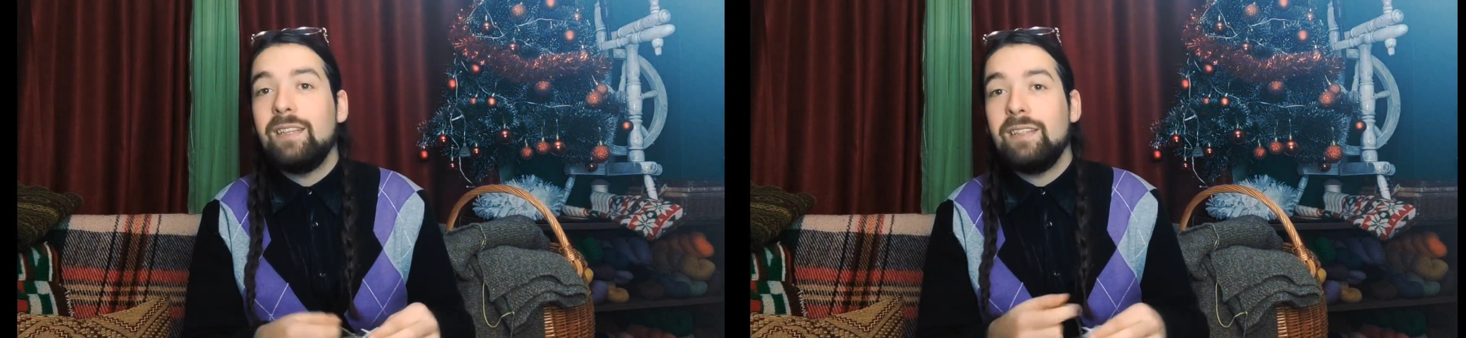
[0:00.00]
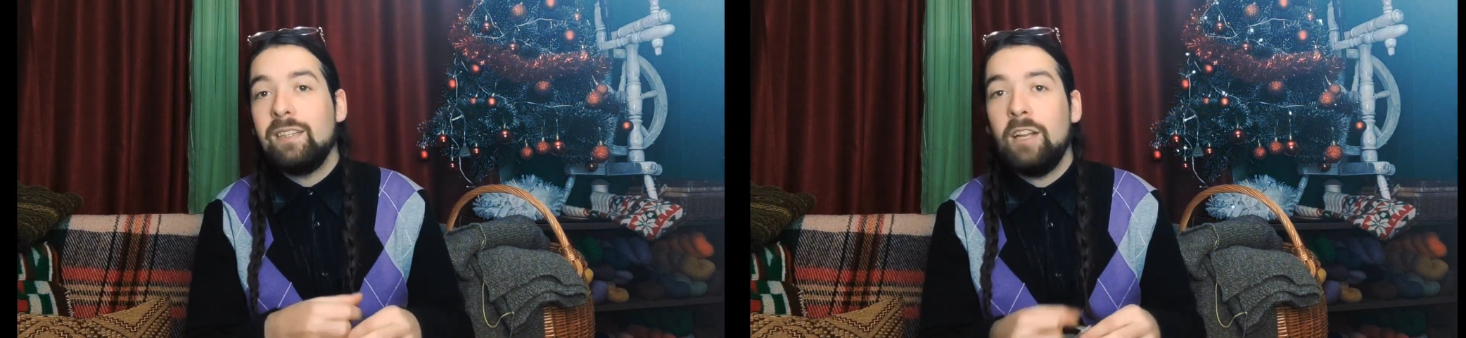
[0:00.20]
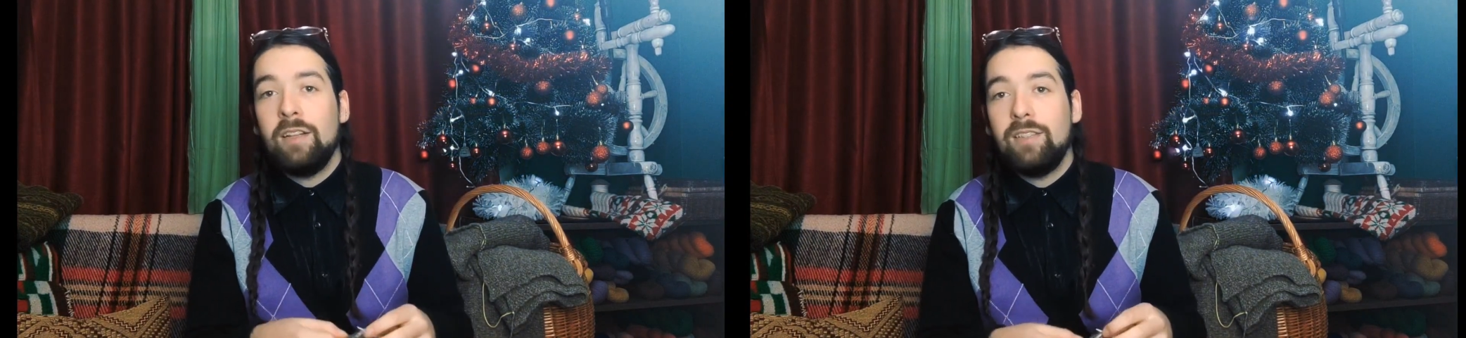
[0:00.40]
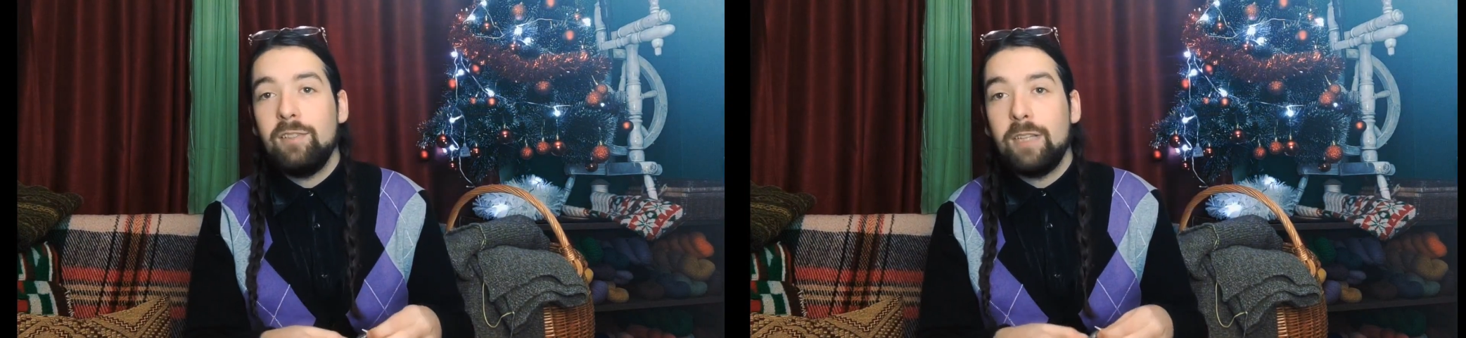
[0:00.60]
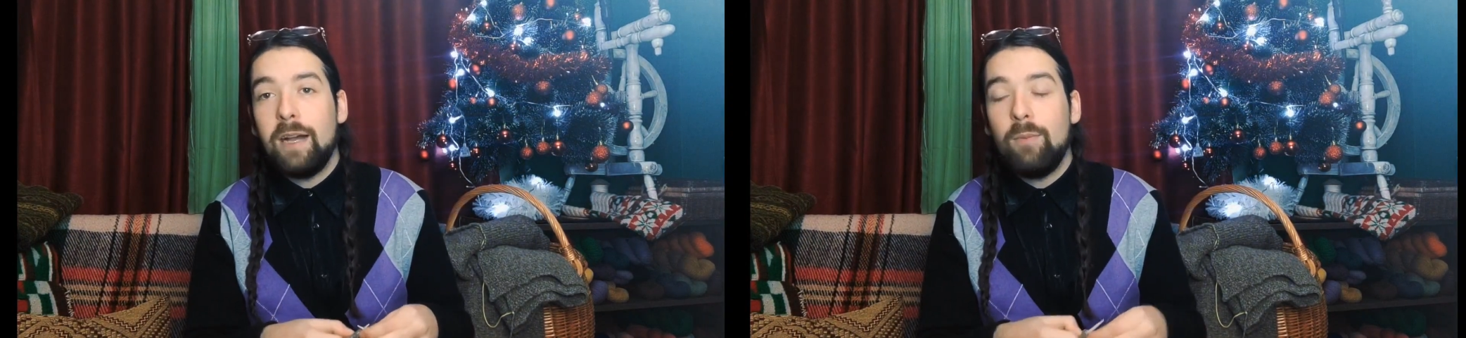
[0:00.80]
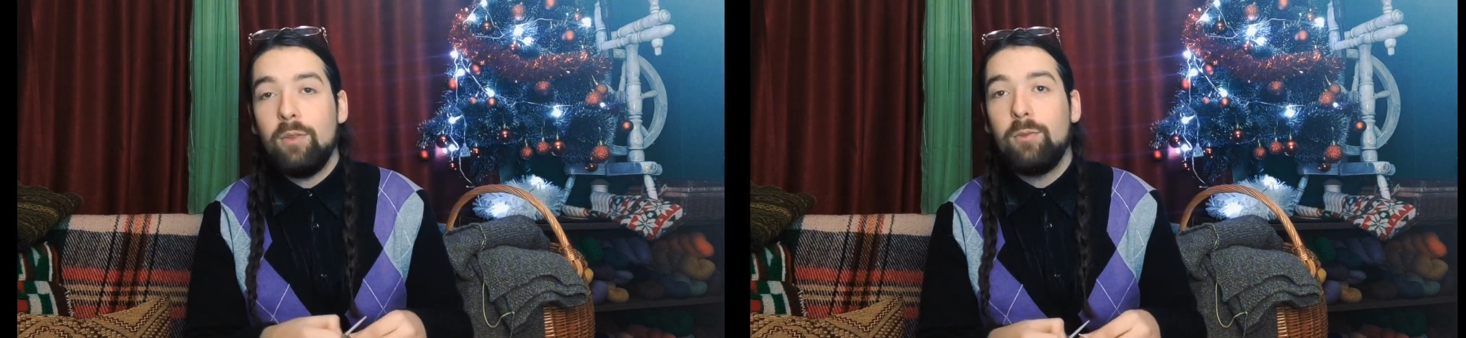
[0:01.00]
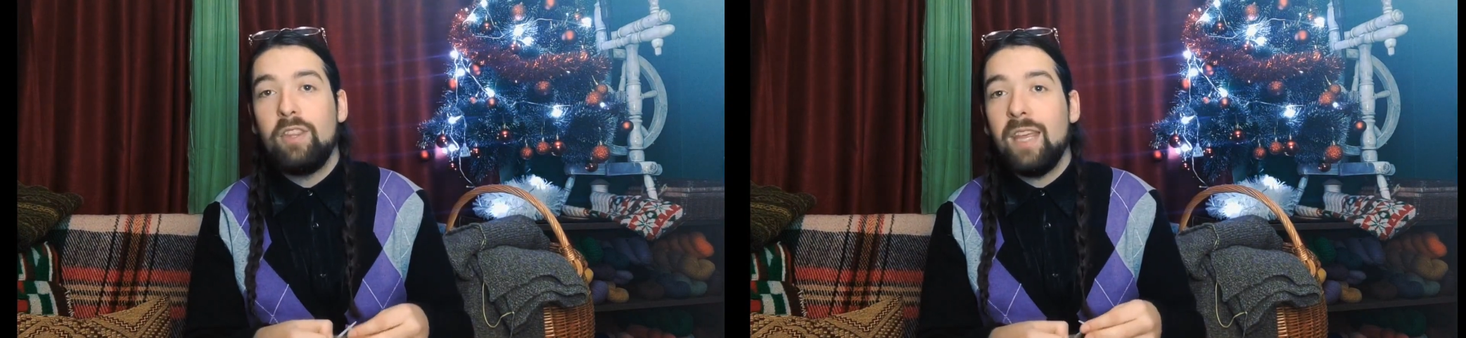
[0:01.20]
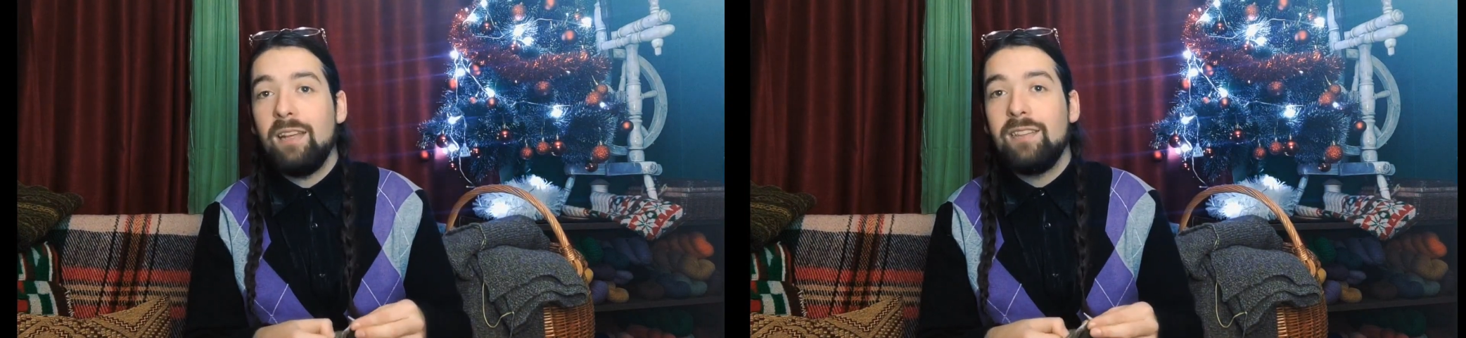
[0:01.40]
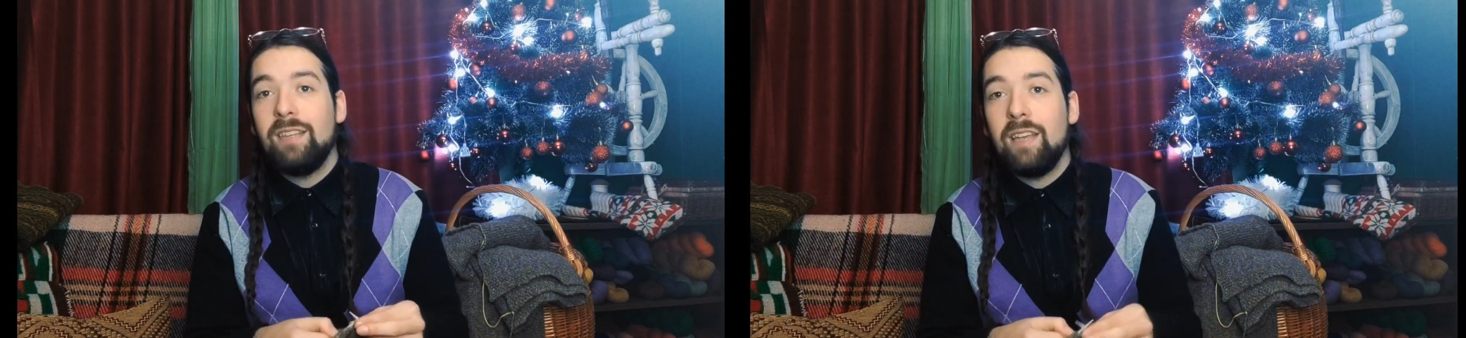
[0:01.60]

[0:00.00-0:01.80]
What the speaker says: and that's not how we do things.